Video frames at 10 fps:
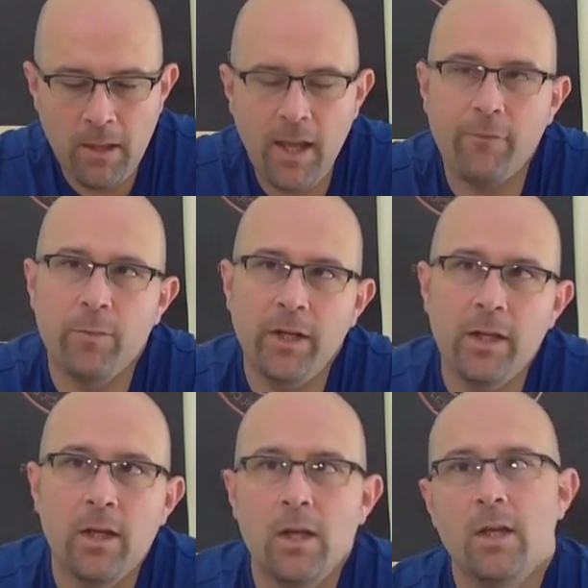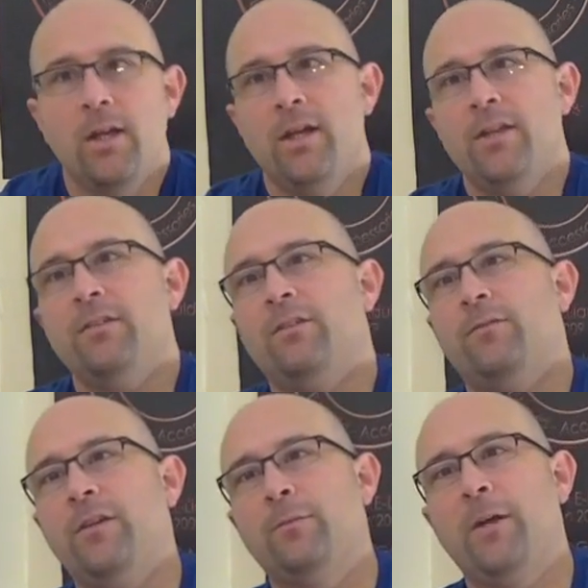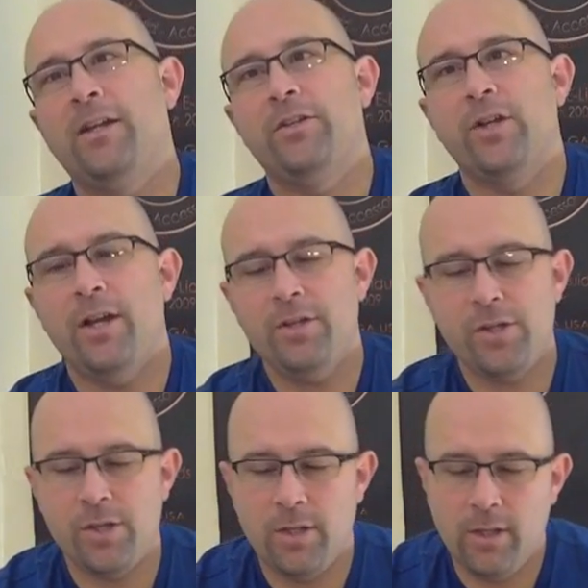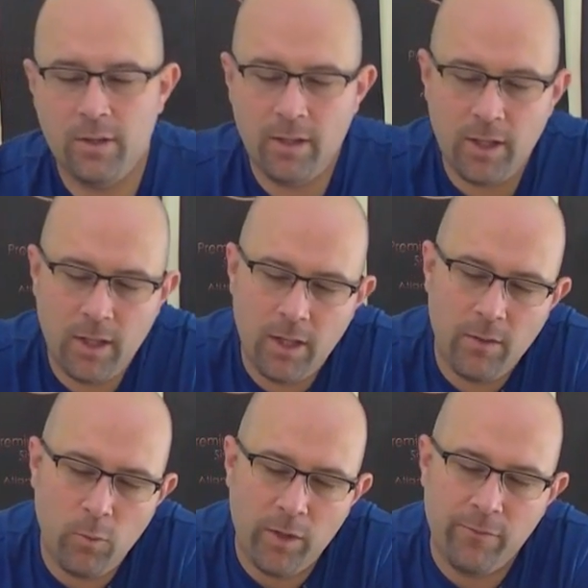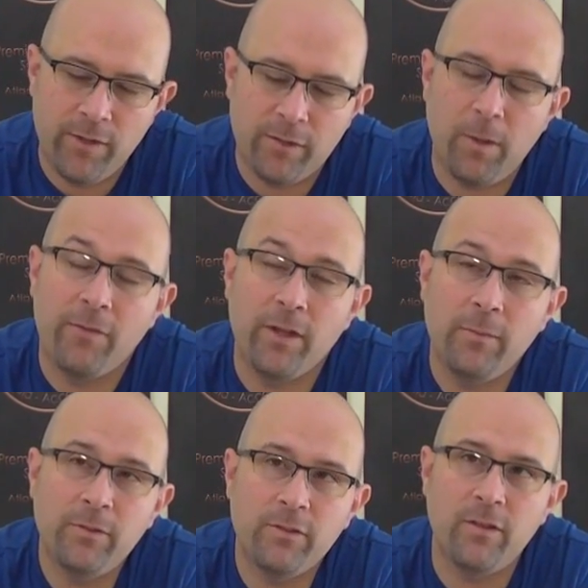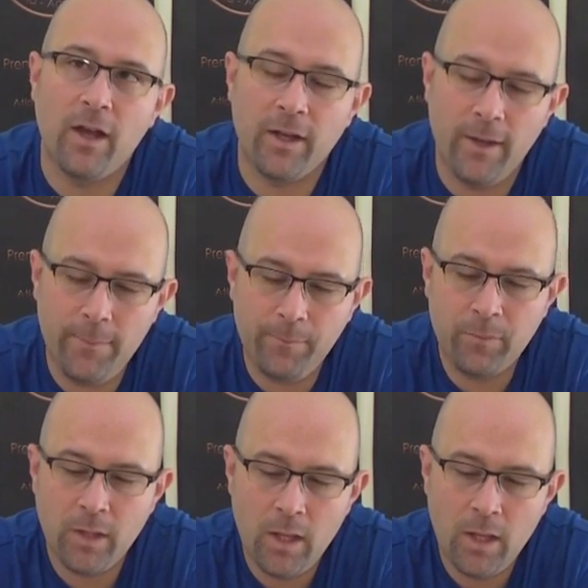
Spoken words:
Hey everybody, this is Vspot Josh with VspotVapes.com.